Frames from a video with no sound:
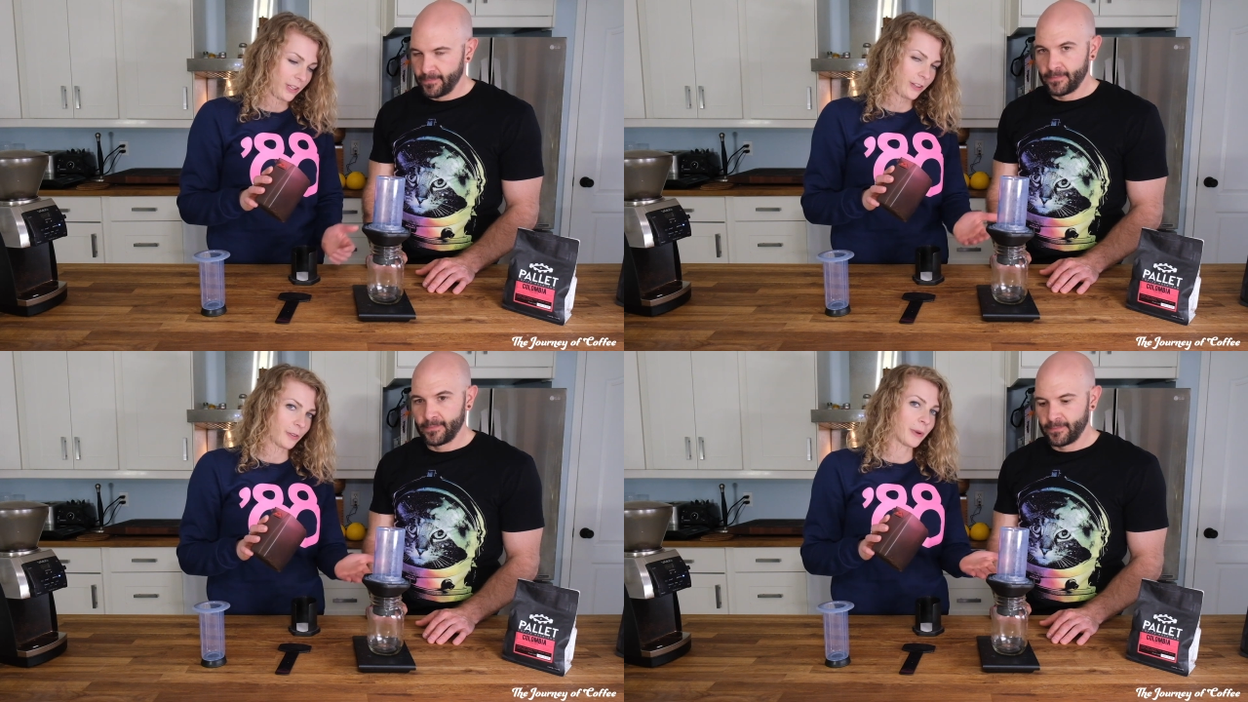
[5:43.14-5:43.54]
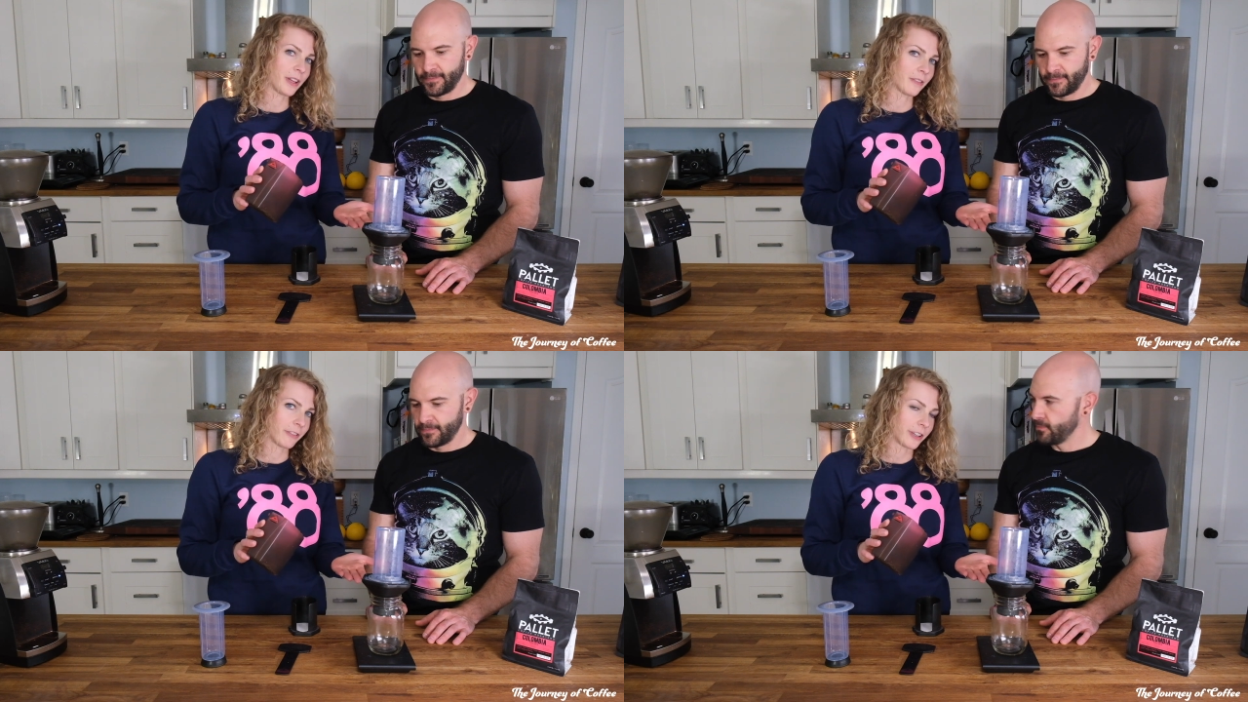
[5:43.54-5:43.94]
Speaker 1: Either
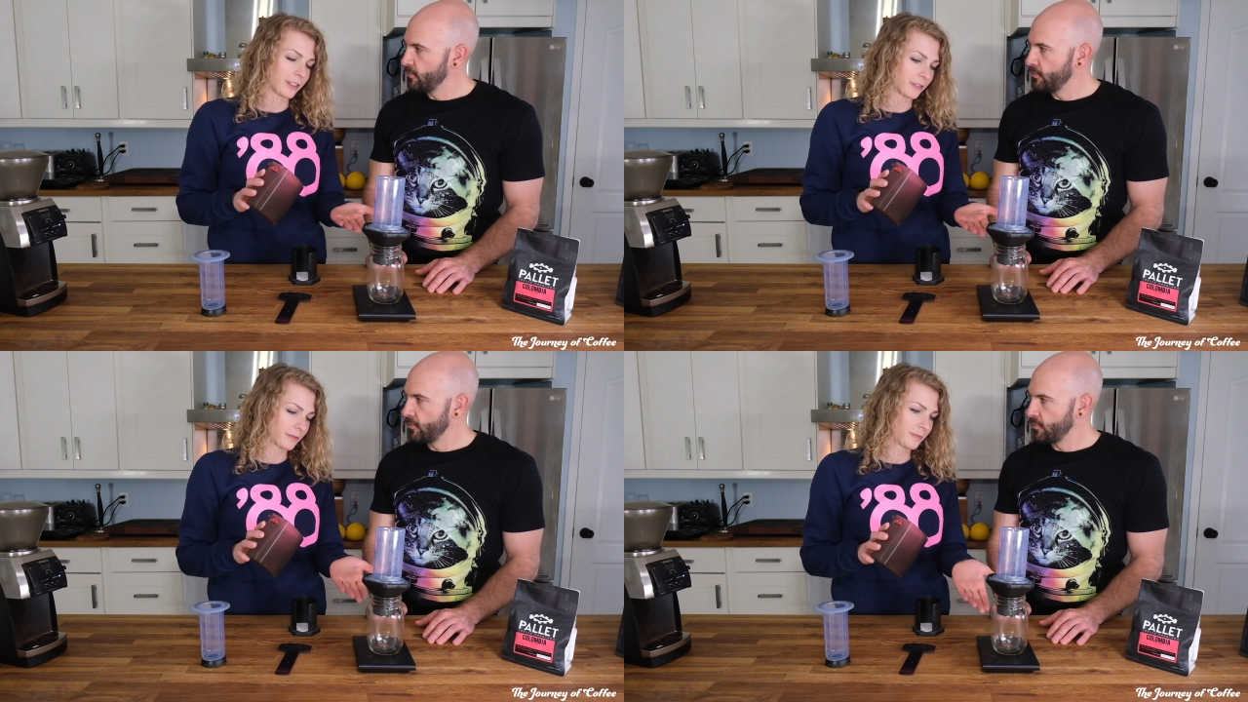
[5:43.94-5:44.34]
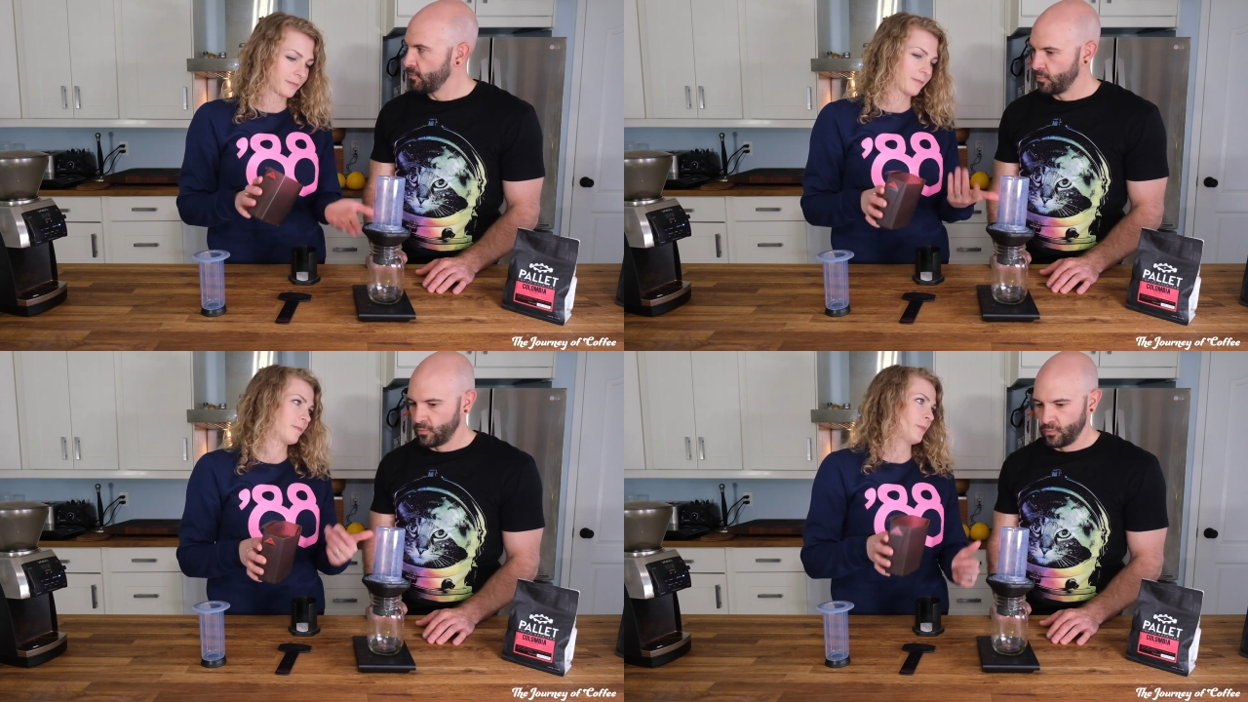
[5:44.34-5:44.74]
by the funnel
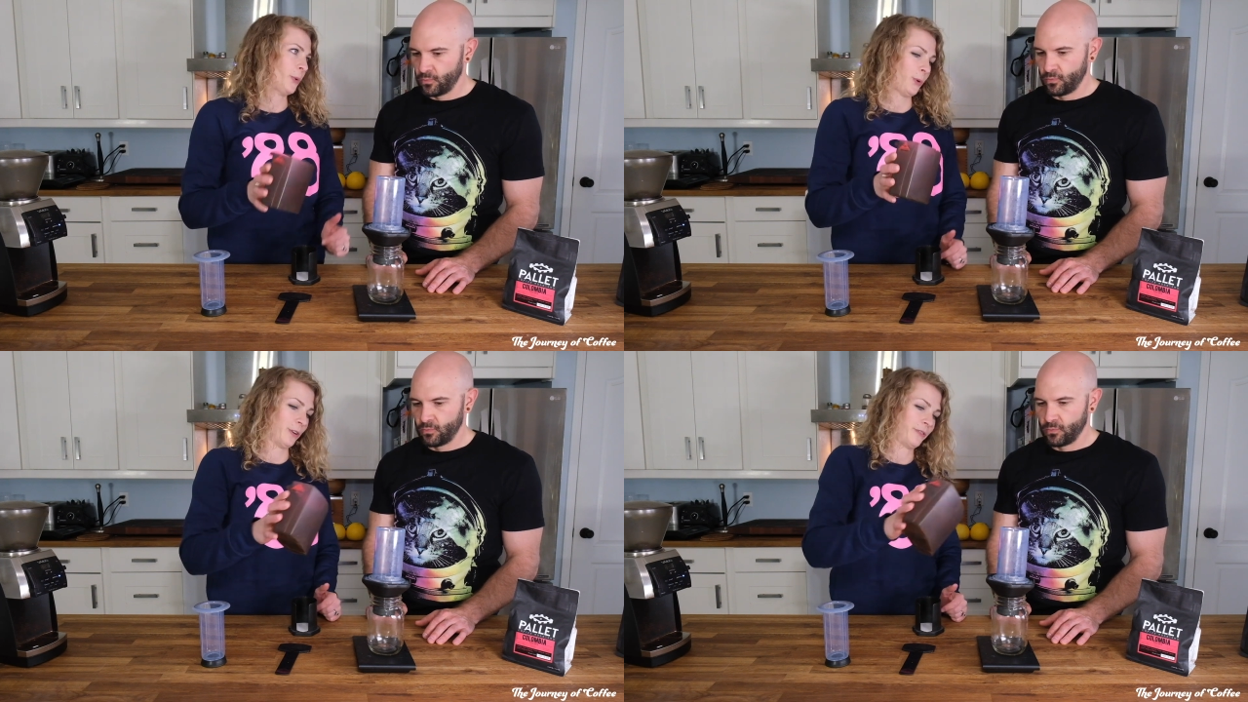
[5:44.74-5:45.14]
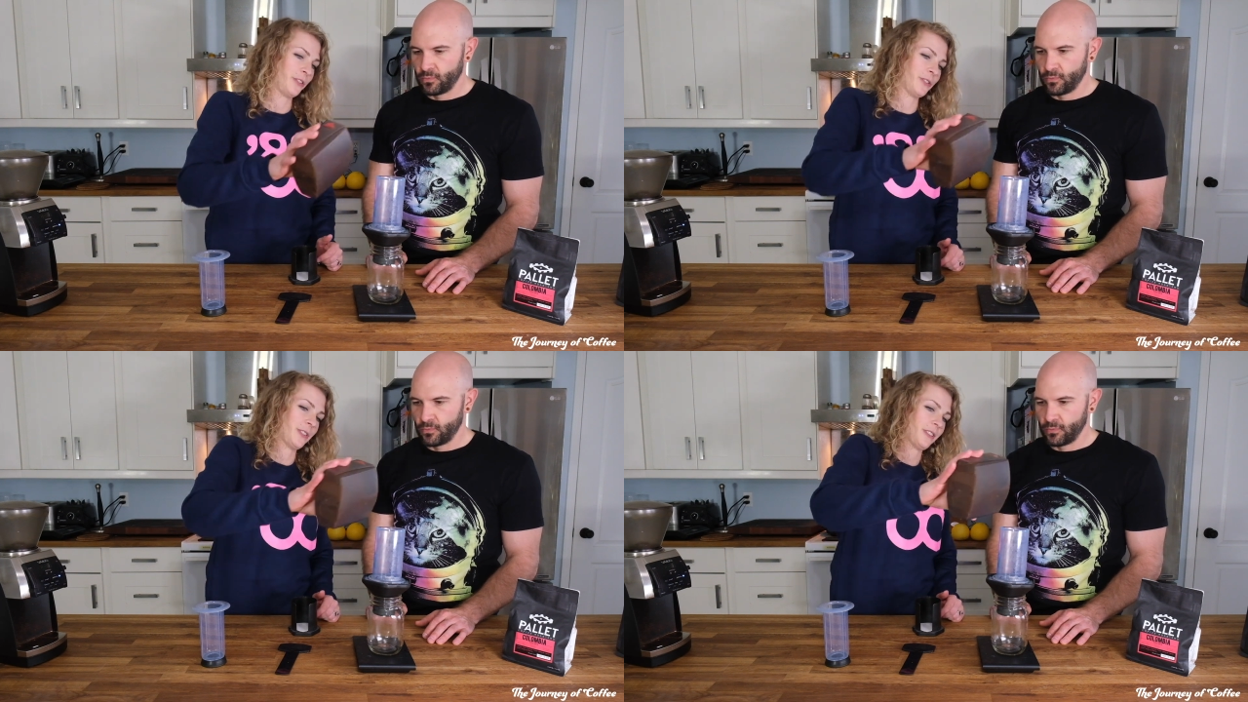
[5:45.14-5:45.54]
or if
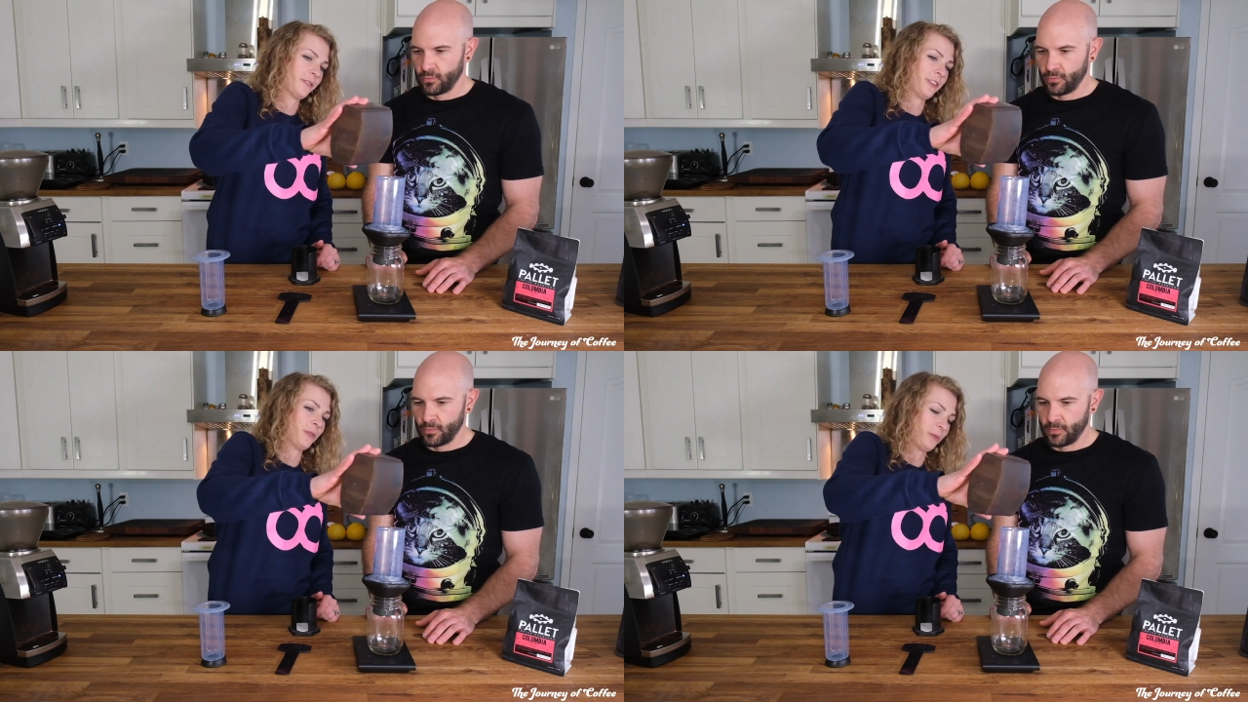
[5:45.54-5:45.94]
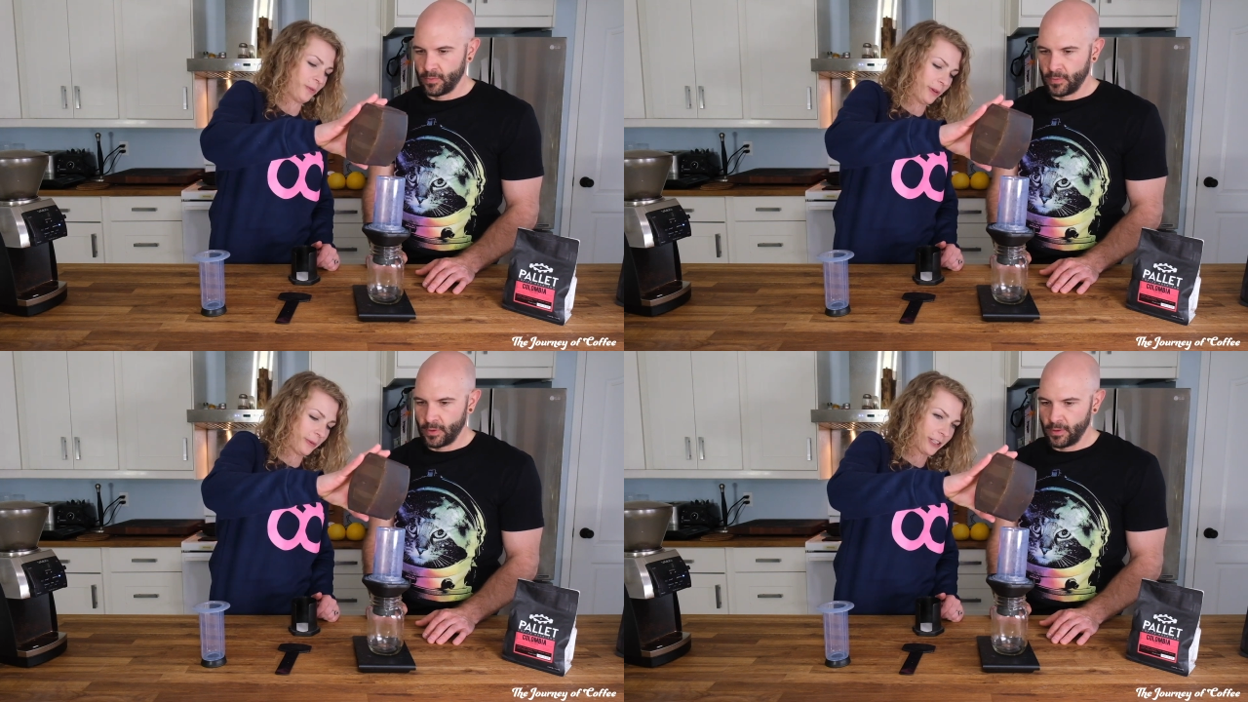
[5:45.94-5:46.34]
you're using the funnel
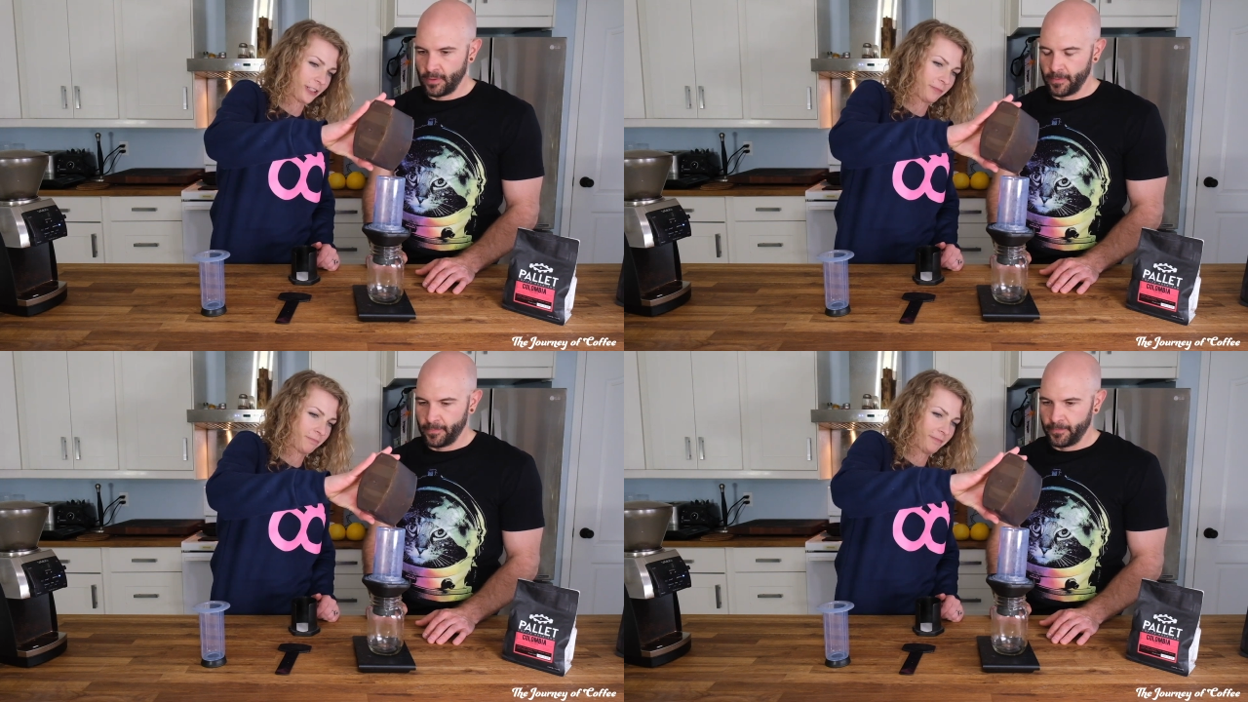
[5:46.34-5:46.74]
the